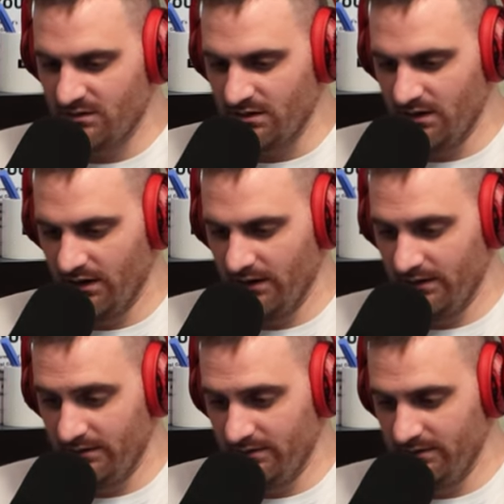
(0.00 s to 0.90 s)
uh,
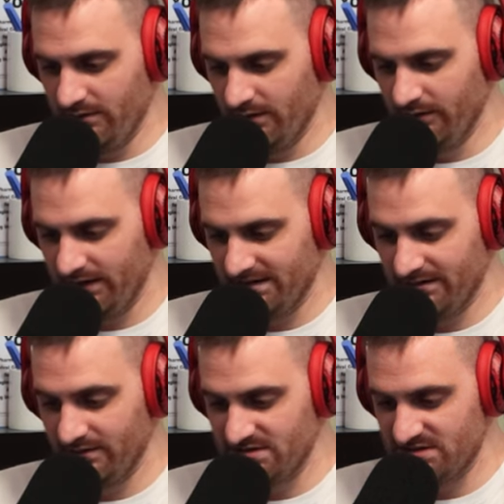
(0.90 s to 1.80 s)
you know, like I said,
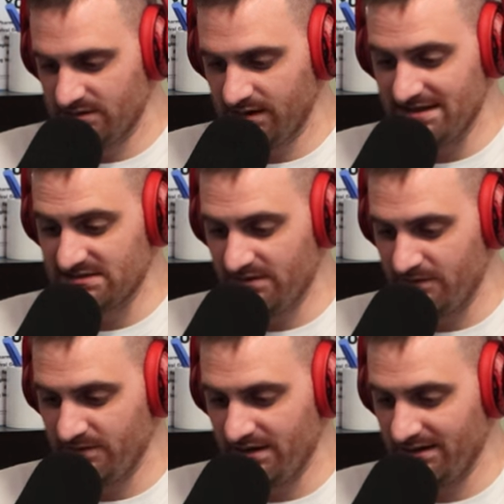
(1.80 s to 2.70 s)
there's lots of
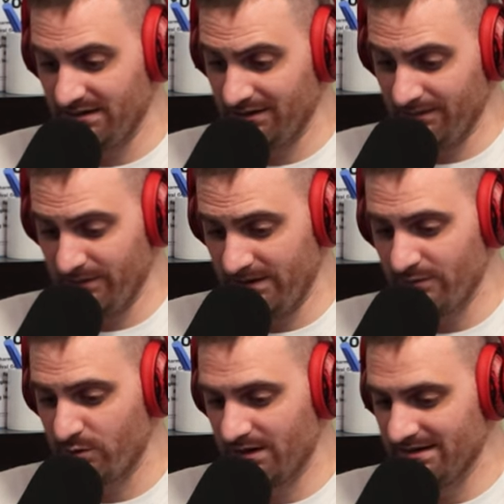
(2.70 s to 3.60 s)
different things, and even
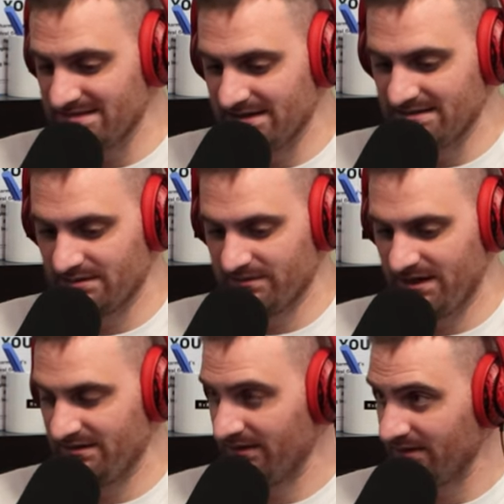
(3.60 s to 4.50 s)
pregnancy in some
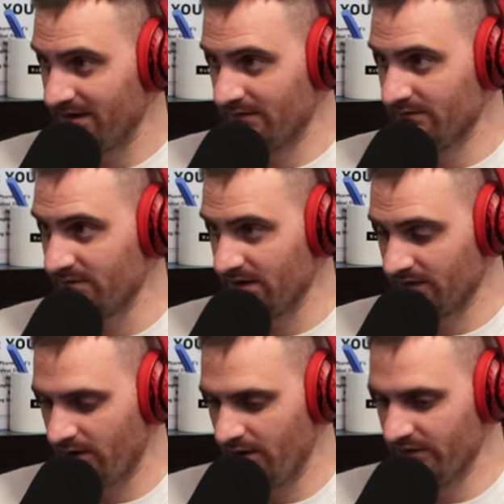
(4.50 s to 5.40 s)
cases can can
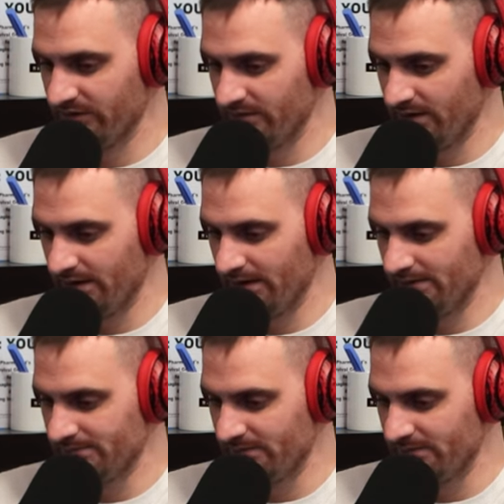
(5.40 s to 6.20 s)
cause uh,